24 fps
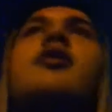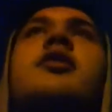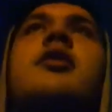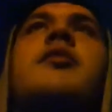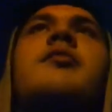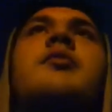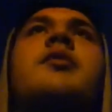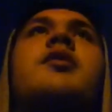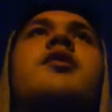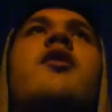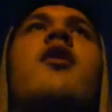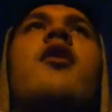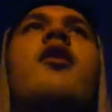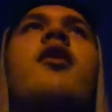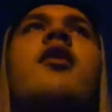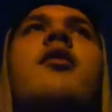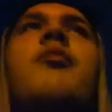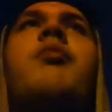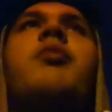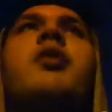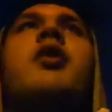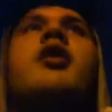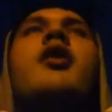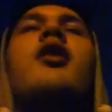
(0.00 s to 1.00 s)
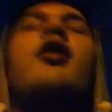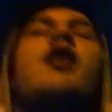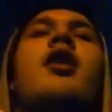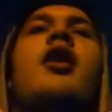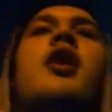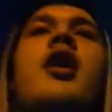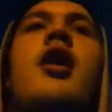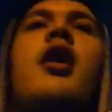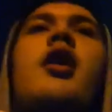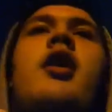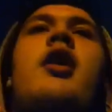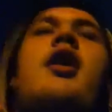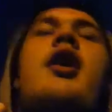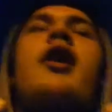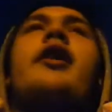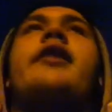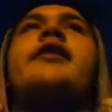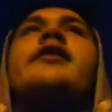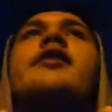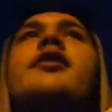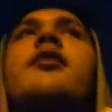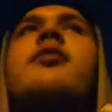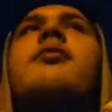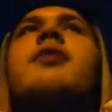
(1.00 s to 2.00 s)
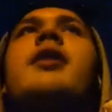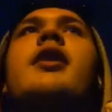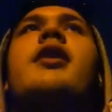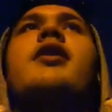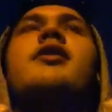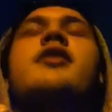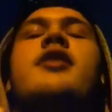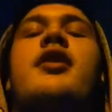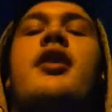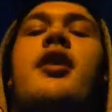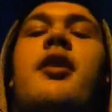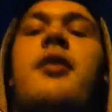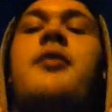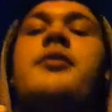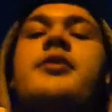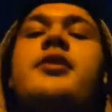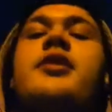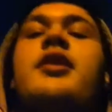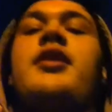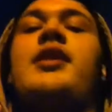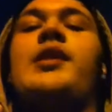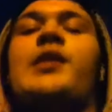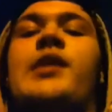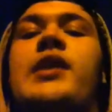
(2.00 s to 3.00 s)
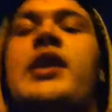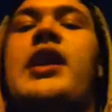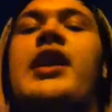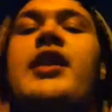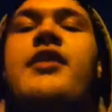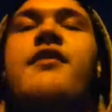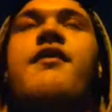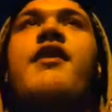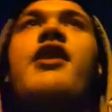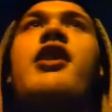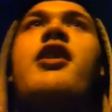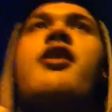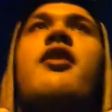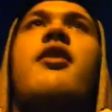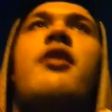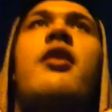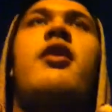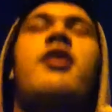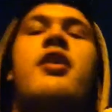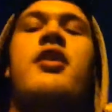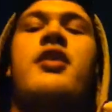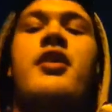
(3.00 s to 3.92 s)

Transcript: and subscribe. And as always, I will see you in the next video.